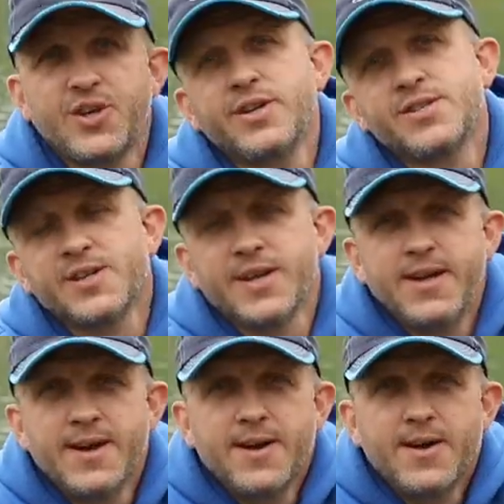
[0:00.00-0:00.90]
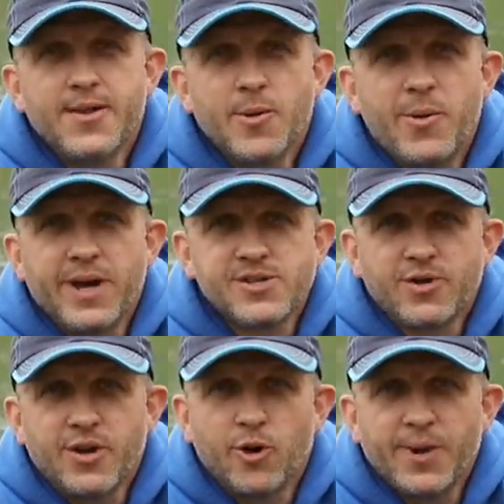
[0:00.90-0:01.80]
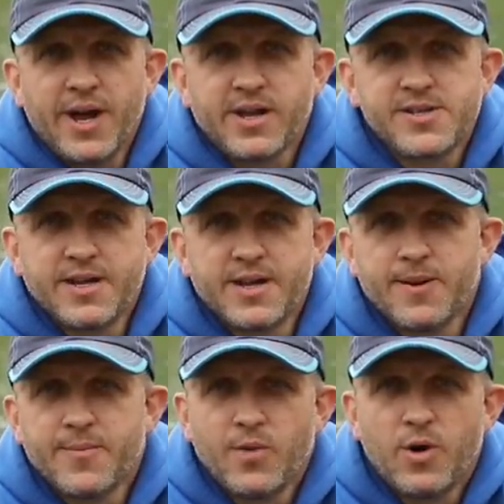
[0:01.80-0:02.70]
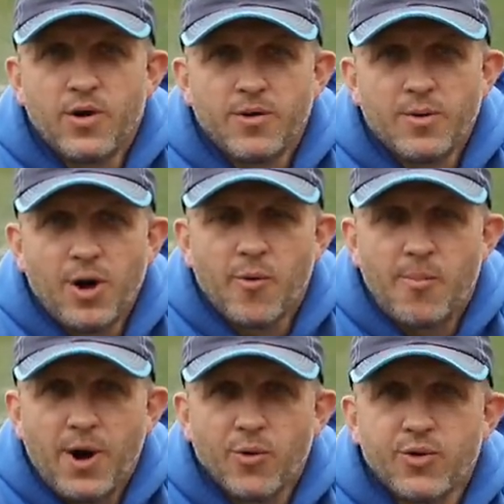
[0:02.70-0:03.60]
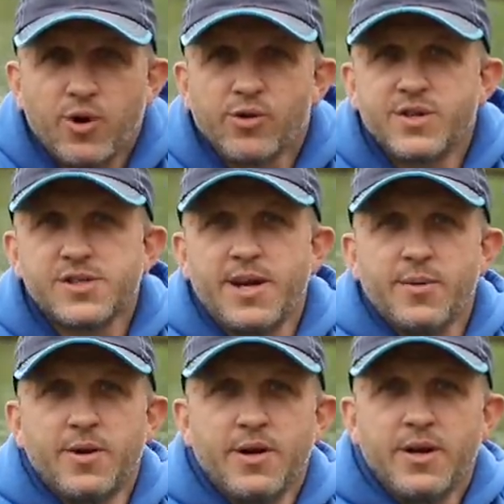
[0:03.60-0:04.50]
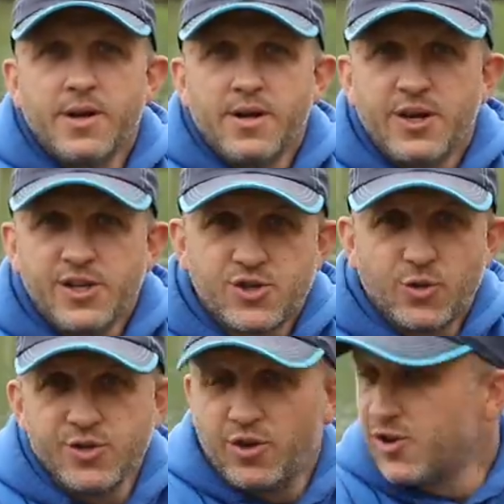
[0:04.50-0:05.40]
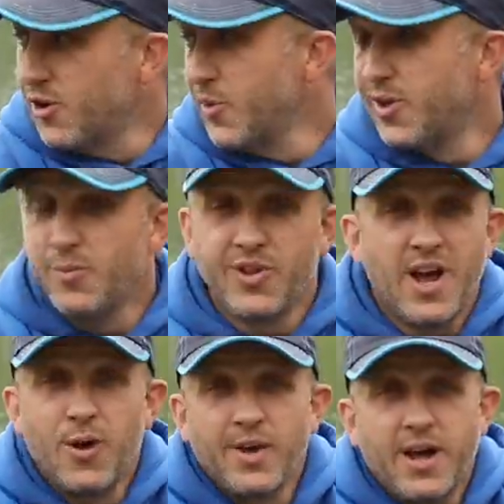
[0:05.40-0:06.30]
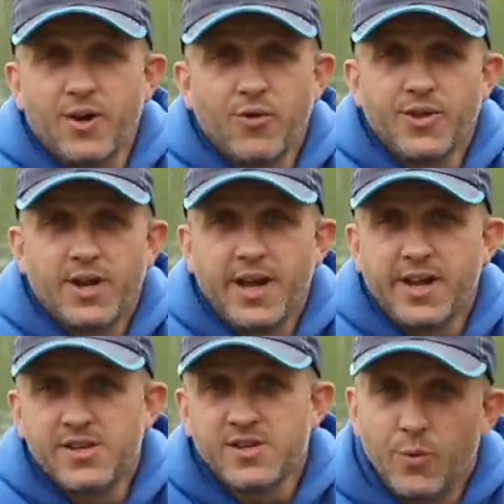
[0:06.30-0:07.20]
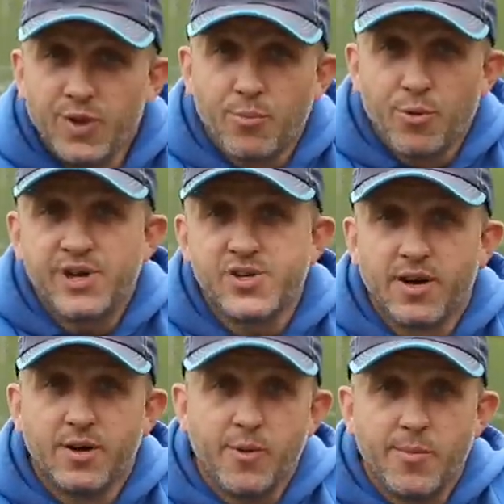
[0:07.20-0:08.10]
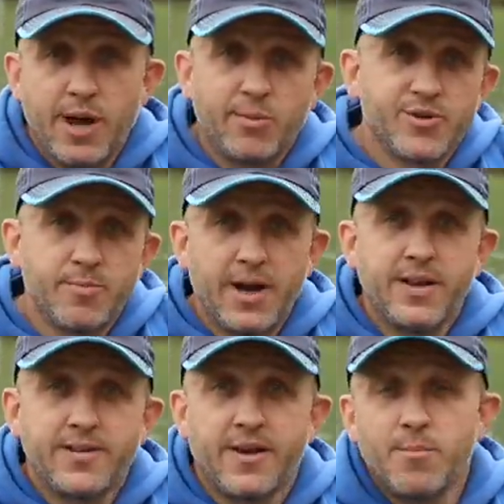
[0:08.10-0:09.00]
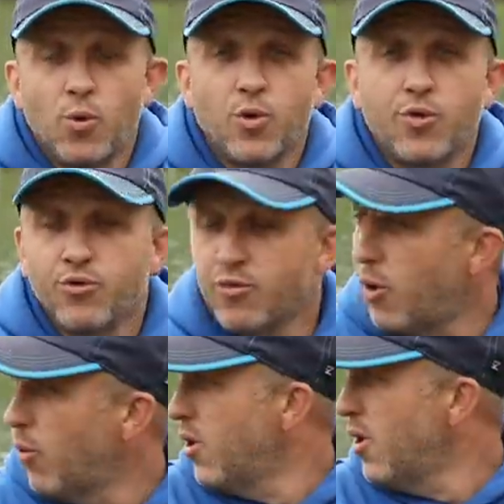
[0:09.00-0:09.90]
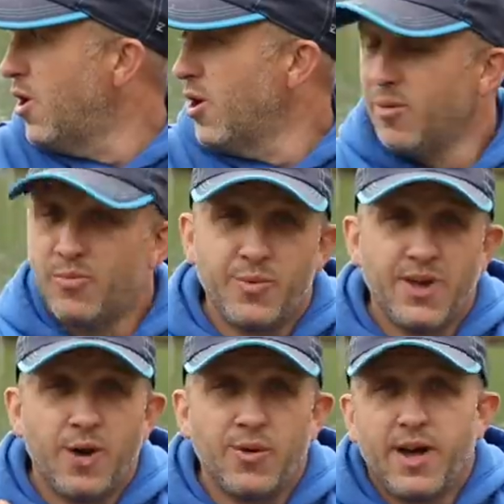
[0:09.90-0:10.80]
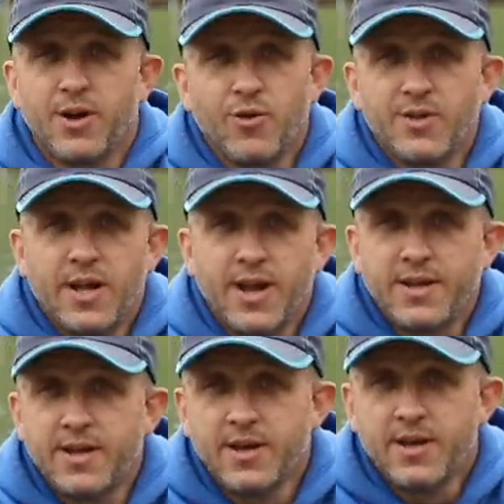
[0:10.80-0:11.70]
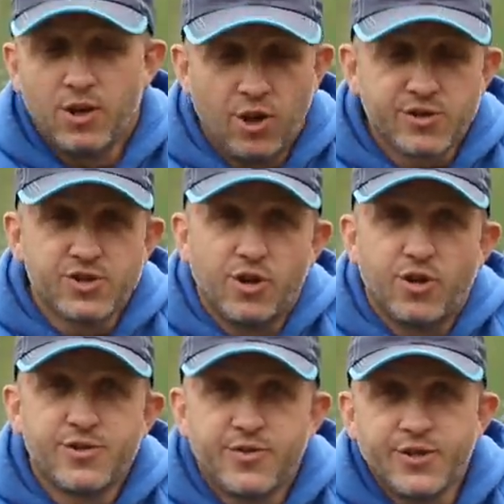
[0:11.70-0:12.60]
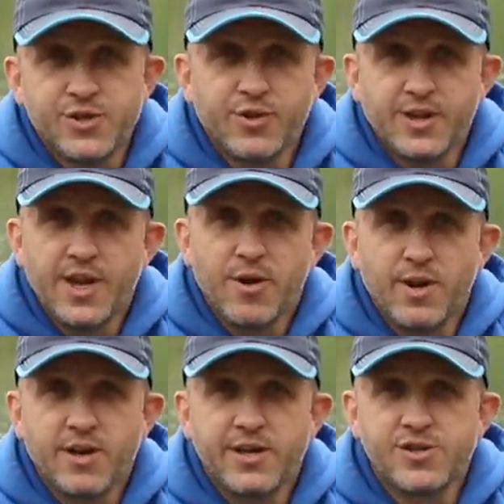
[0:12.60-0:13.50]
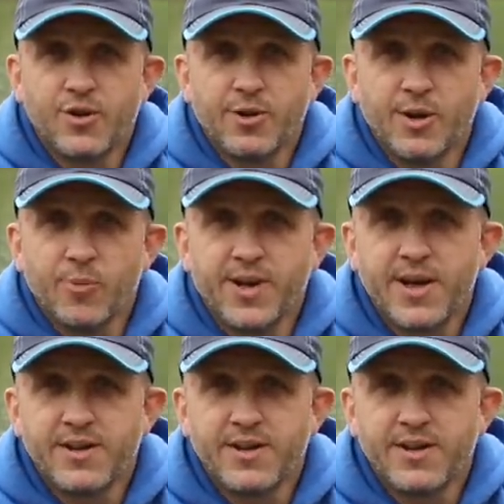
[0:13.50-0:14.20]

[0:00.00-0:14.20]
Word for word: you can see, the peg's gone a little bit hectic over both lines now. It's sort of it's going to be we're the only angler on the lake, so with pressure we'll be able to maintain more control. But with the only angler on the lake, lots and lots of fish are in the area. It's gone a little bit